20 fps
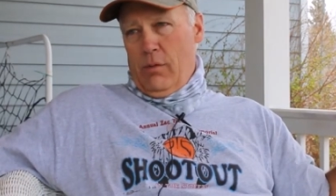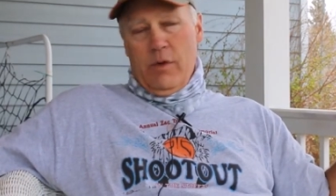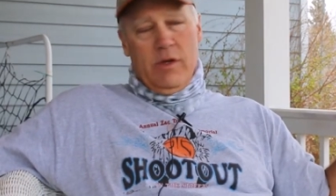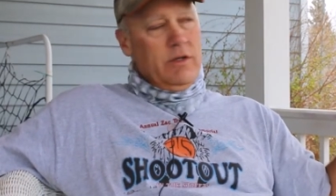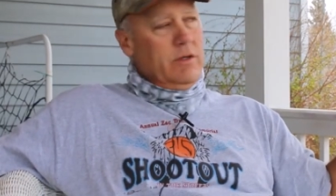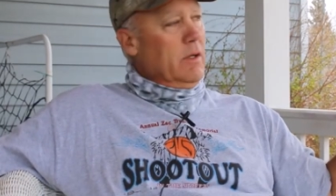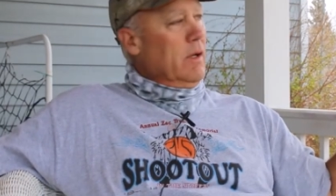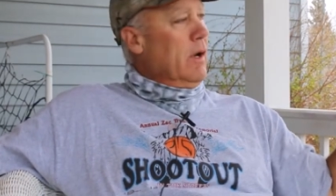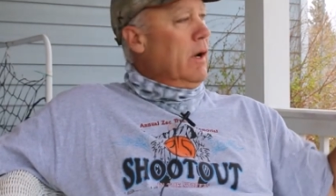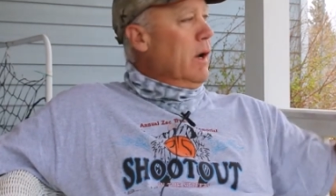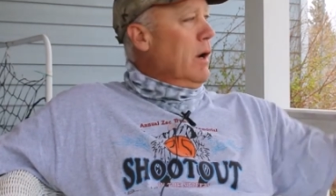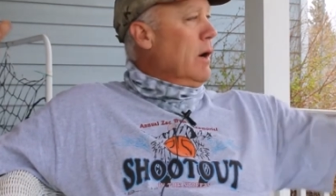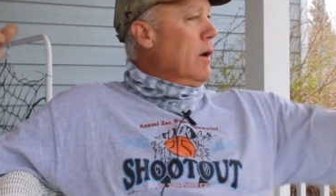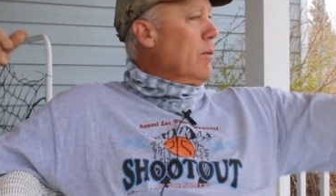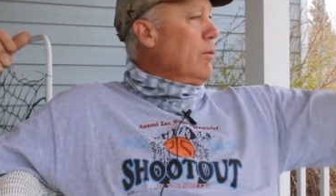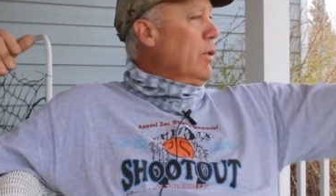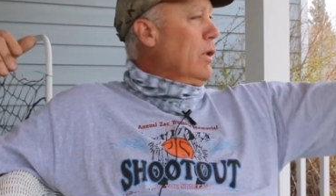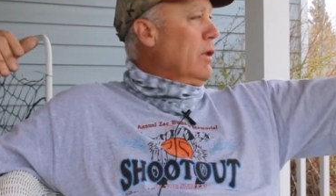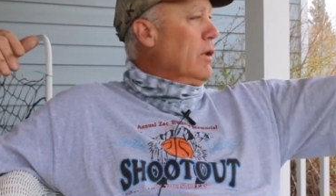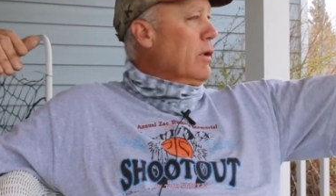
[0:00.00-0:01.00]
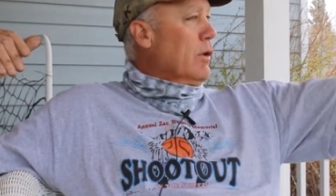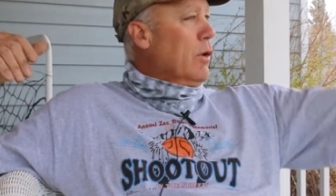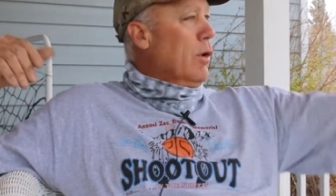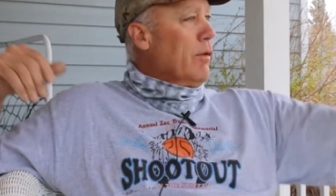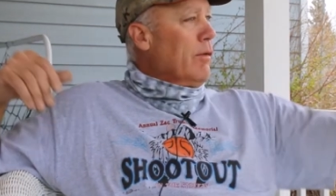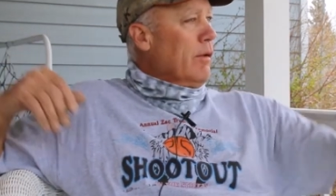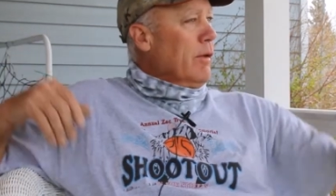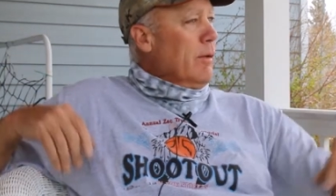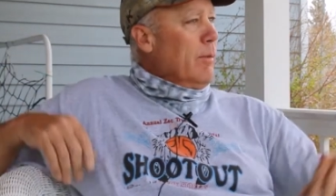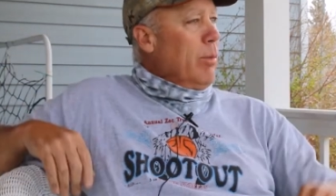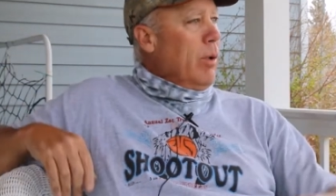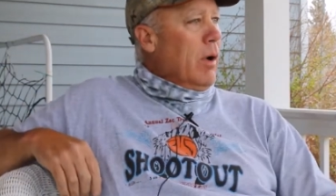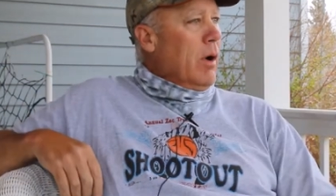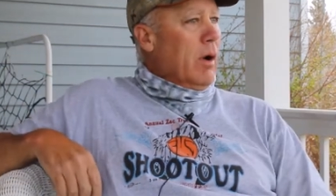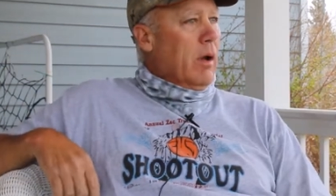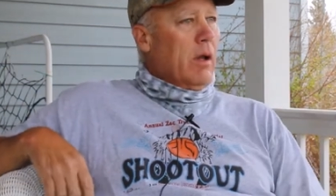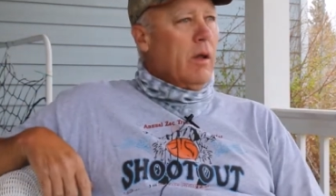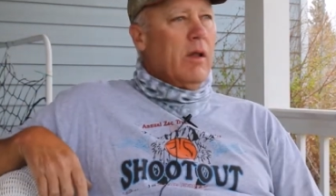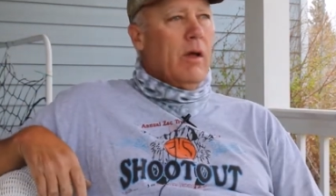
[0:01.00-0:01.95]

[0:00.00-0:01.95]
We sit here and we look over in the park,